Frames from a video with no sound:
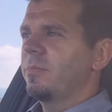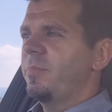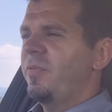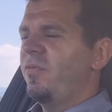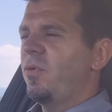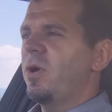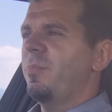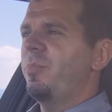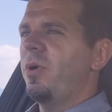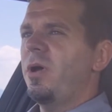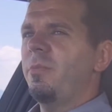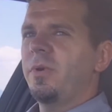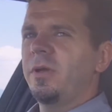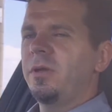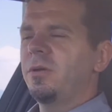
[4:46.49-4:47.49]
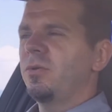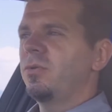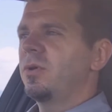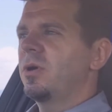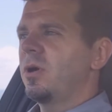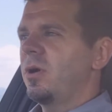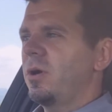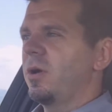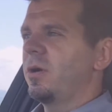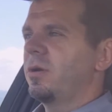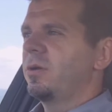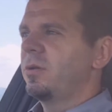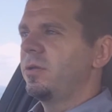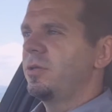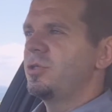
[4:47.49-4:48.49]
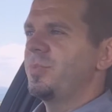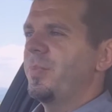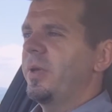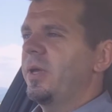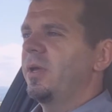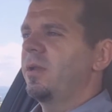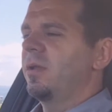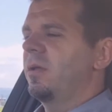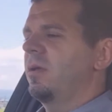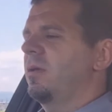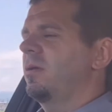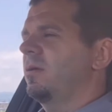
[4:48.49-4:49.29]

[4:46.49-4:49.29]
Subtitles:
before I bought my own car in Japan,